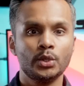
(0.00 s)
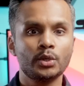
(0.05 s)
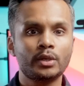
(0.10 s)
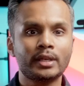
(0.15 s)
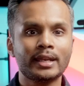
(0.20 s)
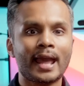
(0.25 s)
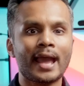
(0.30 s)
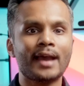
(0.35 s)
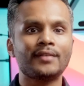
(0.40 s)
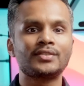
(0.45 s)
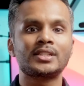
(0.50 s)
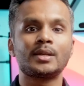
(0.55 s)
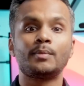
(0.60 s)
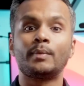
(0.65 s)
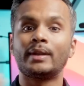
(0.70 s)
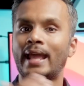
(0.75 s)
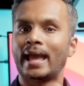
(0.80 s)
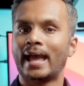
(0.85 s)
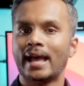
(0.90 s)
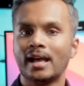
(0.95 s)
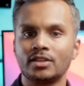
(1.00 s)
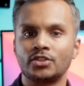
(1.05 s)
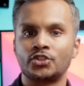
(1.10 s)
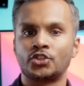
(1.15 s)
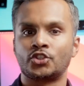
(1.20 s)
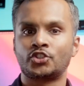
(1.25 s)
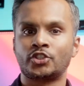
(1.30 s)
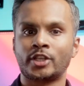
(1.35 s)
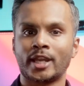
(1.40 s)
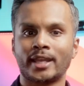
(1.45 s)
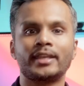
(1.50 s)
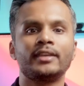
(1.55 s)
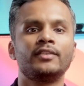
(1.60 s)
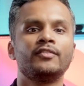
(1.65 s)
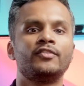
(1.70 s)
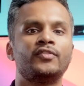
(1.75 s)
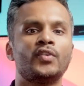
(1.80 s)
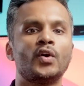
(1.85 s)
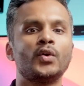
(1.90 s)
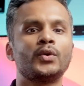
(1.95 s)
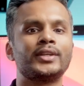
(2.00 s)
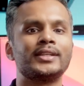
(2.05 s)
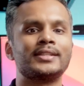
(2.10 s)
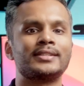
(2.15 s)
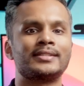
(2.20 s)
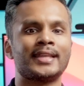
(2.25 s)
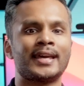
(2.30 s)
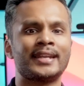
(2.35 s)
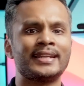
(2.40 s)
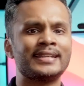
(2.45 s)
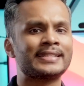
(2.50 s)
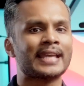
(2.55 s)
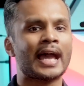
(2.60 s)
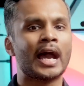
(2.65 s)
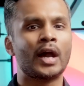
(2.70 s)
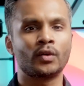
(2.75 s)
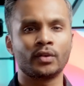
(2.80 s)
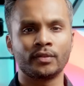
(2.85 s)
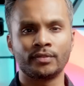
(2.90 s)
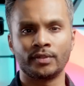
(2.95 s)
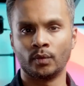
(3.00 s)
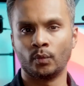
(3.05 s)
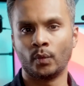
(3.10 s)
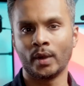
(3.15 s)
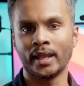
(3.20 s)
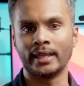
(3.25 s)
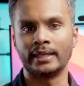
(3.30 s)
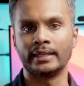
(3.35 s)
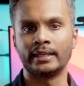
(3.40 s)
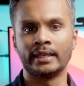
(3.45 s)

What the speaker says: can have someone else checking focus that is out of the way.